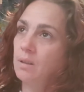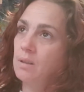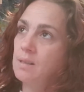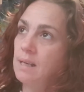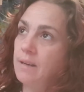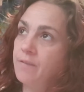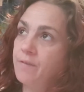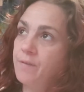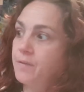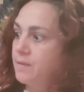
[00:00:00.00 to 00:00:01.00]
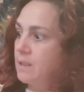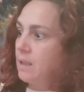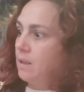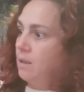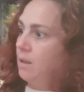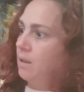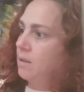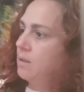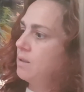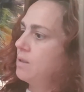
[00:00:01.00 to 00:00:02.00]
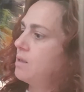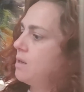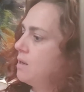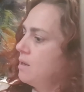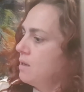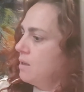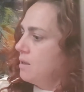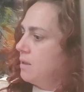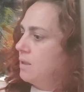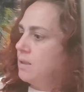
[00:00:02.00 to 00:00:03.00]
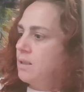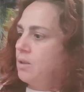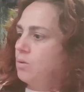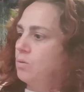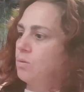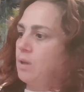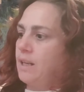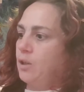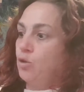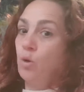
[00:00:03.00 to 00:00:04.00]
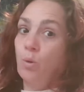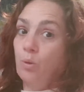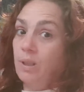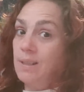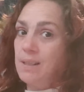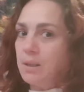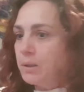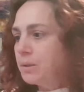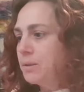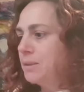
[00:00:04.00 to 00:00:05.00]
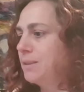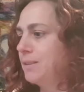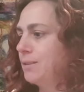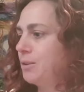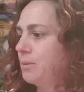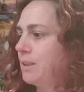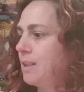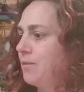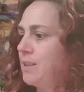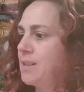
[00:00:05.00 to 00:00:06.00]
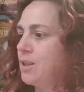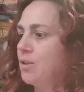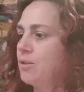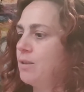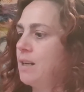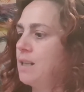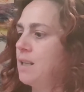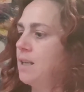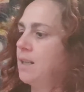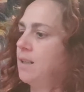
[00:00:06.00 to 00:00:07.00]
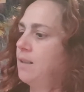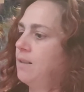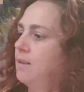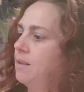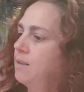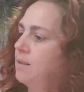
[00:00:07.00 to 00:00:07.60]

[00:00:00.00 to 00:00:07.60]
say 15 years until like 2.5 years ago. And then